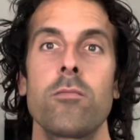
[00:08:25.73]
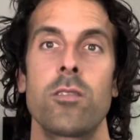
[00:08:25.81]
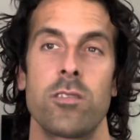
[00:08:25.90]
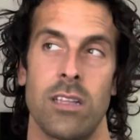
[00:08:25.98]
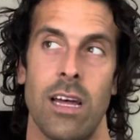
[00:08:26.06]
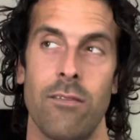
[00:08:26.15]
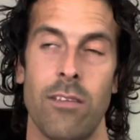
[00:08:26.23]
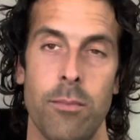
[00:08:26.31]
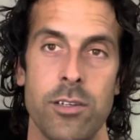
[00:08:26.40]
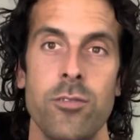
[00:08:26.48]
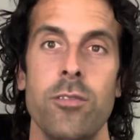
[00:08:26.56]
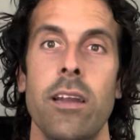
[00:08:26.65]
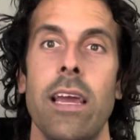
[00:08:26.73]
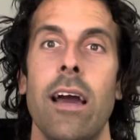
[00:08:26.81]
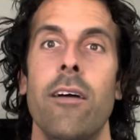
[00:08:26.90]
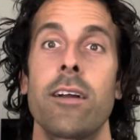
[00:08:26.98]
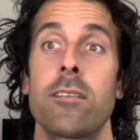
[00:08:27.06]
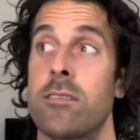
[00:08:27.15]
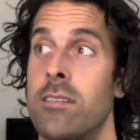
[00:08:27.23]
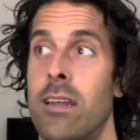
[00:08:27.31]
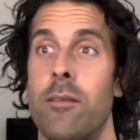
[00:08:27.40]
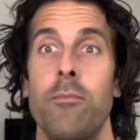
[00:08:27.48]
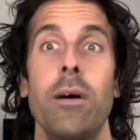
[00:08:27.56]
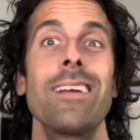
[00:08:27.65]
there's a lot of opportunity out here there's a lot
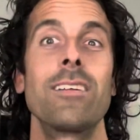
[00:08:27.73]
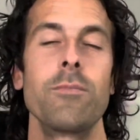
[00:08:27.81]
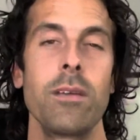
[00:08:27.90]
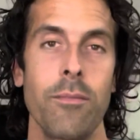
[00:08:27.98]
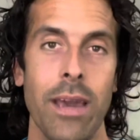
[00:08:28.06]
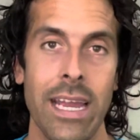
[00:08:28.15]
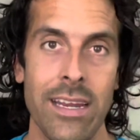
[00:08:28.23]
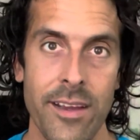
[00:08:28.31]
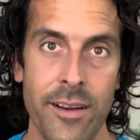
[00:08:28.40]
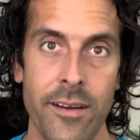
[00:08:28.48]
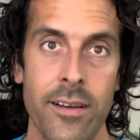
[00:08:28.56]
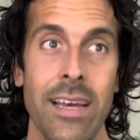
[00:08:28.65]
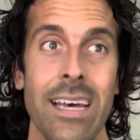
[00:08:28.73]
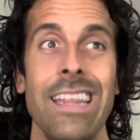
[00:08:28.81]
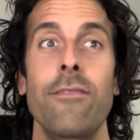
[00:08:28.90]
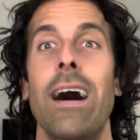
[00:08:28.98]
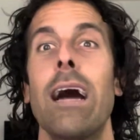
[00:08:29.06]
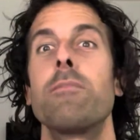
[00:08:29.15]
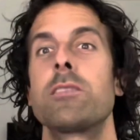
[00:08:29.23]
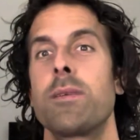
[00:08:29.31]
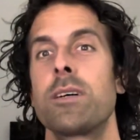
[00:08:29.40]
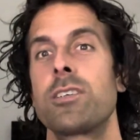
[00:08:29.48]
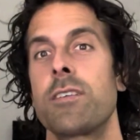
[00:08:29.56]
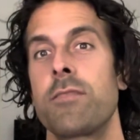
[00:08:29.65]
of money to be made here the vibe is
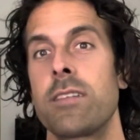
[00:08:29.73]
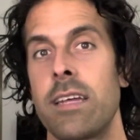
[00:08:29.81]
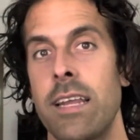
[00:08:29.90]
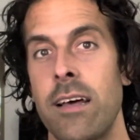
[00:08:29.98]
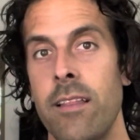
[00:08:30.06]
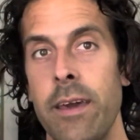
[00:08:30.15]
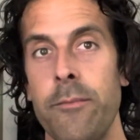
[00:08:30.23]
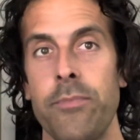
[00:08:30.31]
much different than la